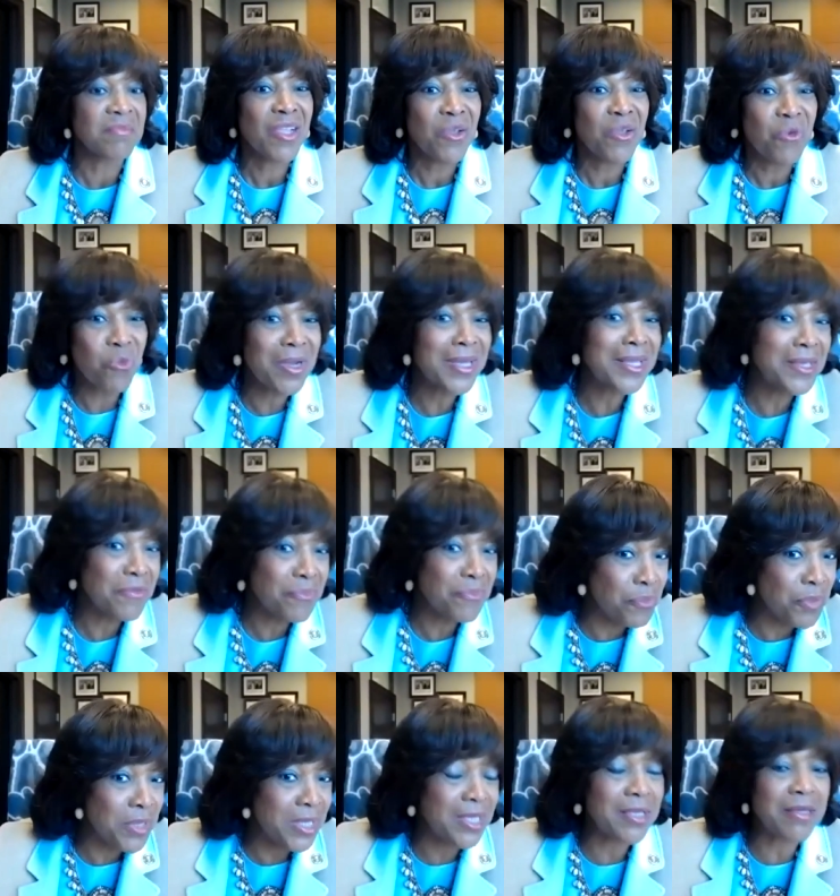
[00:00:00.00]
What if
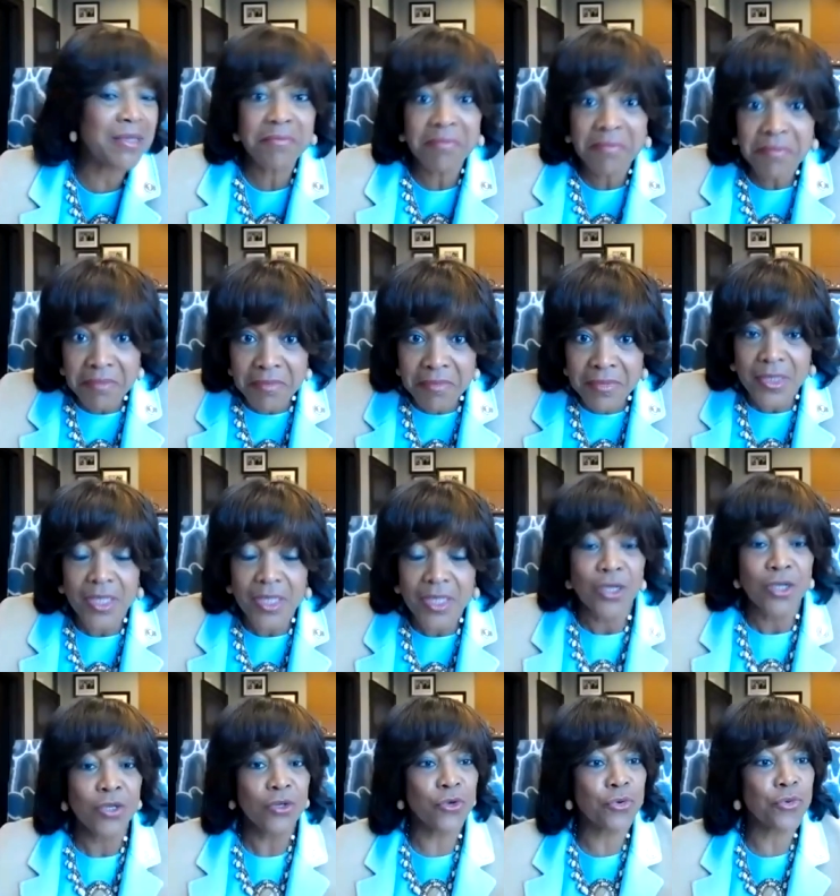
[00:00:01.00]
we
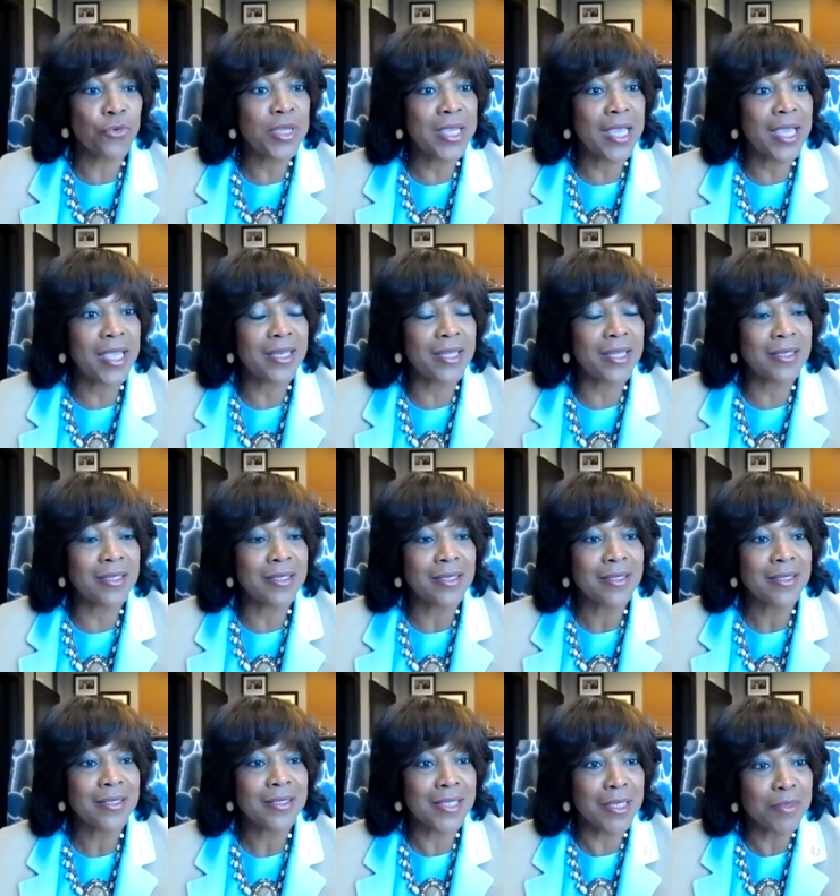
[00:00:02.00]
created
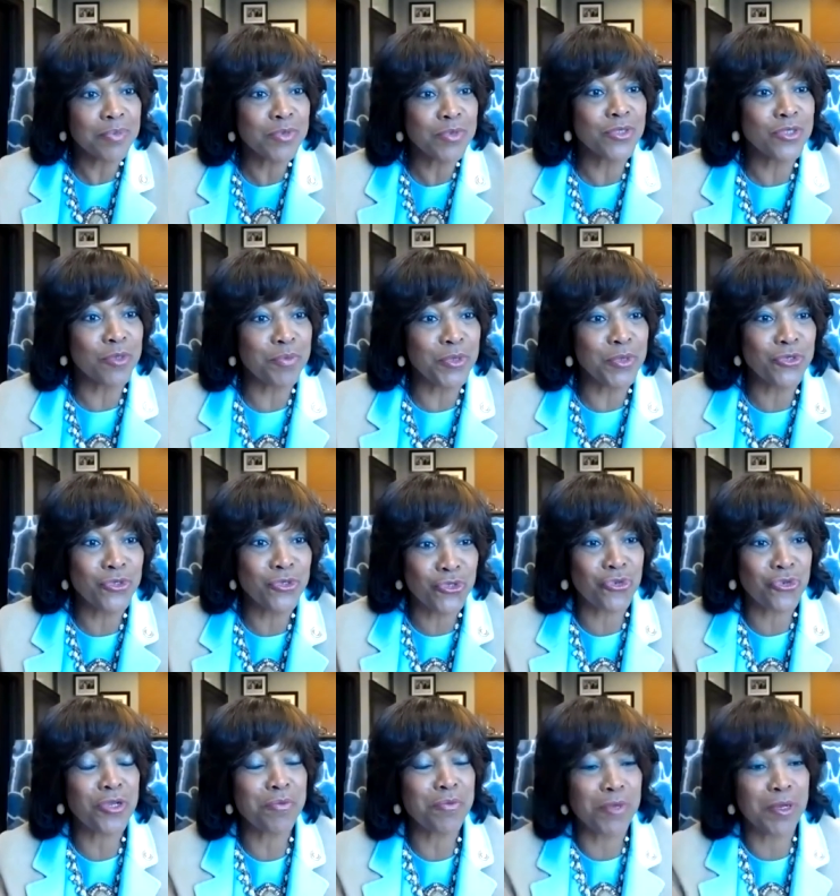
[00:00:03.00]
substance abuse
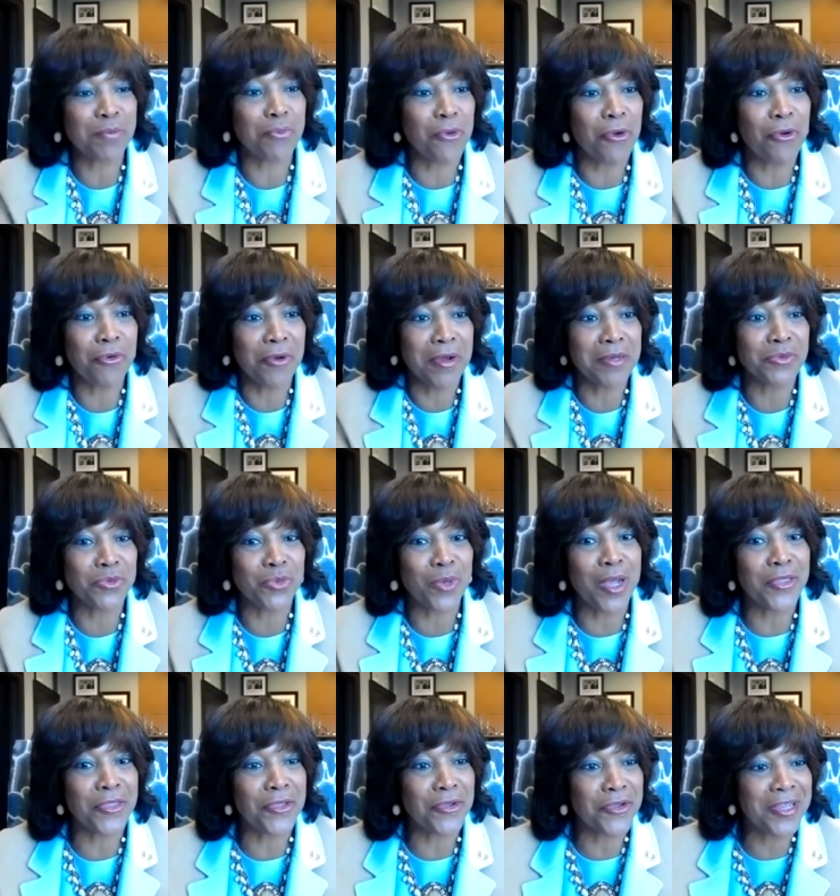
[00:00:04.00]
treatment programs
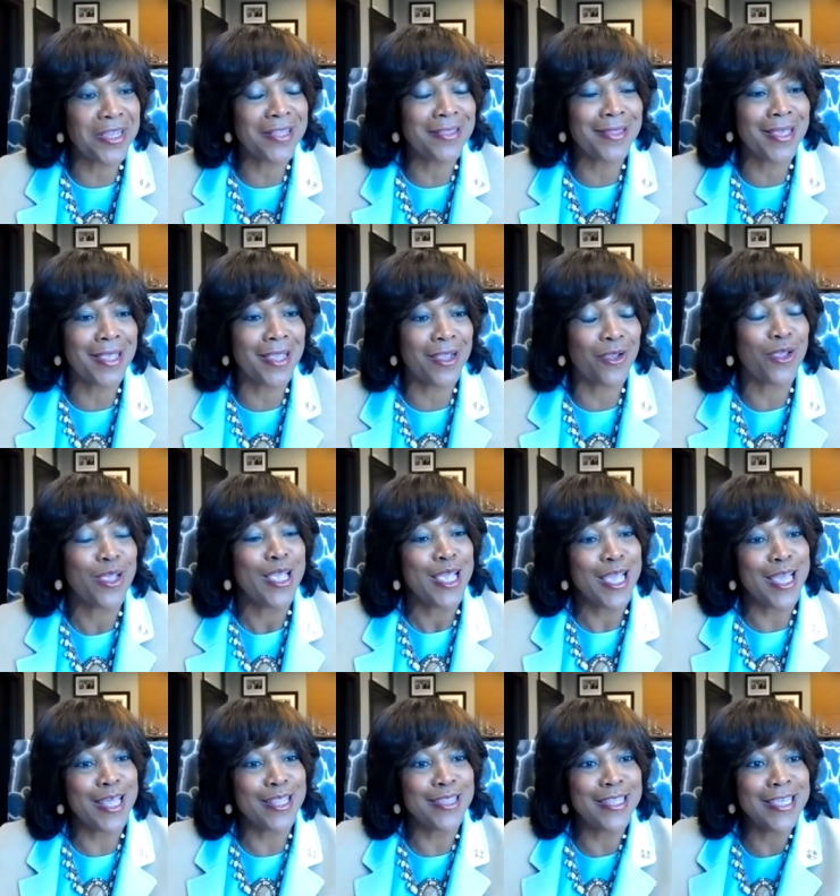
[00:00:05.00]
while they're in there
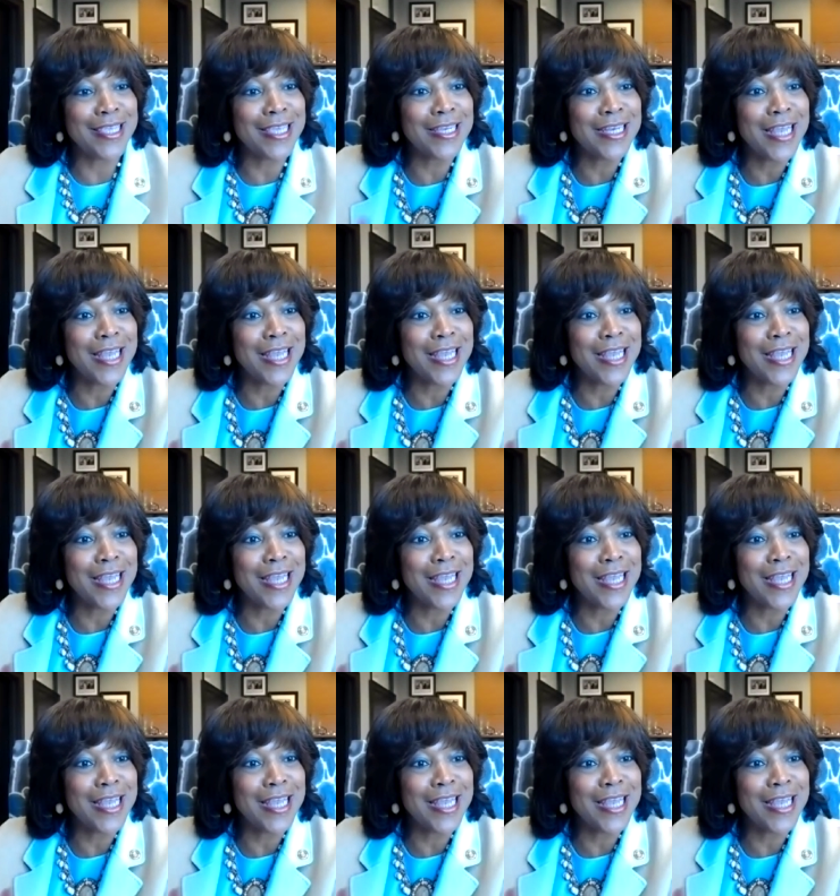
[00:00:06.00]
and then